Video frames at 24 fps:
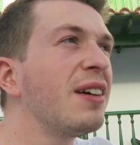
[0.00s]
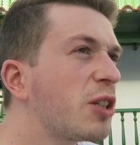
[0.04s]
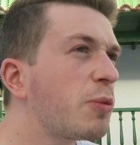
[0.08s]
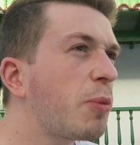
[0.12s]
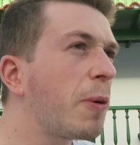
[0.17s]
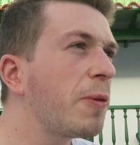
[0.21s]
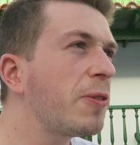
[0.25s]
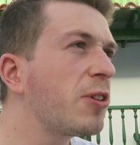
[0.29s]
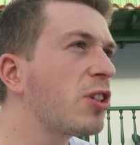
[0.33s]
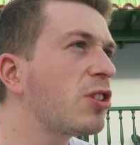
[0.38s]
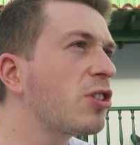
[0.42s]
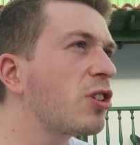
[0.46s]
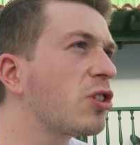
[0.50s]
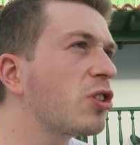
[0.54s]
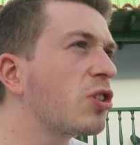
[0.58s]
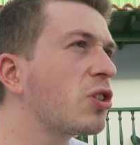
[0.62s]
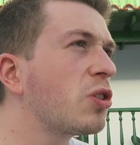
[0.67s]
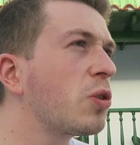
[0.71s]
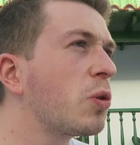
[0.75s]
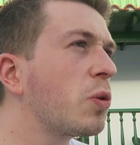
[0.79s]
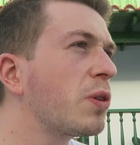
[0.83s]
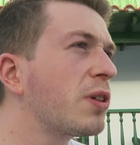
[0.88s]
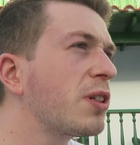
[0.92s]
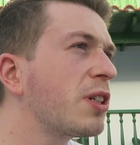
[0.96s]
It's probably just a
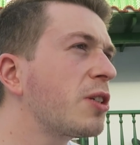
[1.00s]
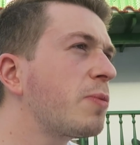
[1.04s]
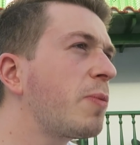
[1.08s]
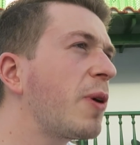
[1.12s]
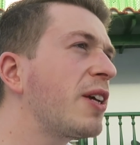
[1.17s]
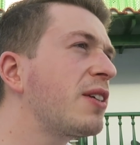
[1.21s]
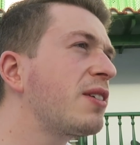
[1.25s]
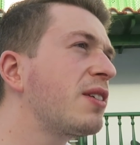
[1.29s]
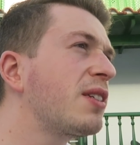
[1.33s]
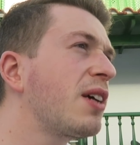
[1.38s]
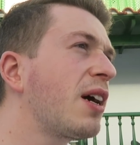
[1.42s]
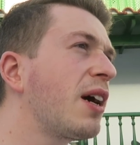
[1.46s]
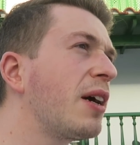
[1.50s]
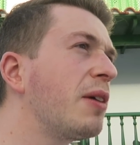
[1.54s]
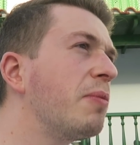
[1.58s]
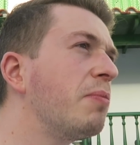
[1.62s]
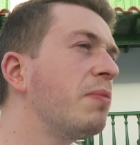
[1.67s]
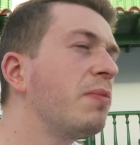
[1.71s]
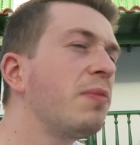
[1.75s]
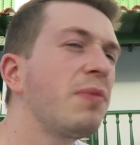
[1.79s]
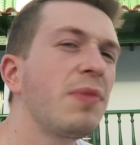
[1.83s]
shorter space of time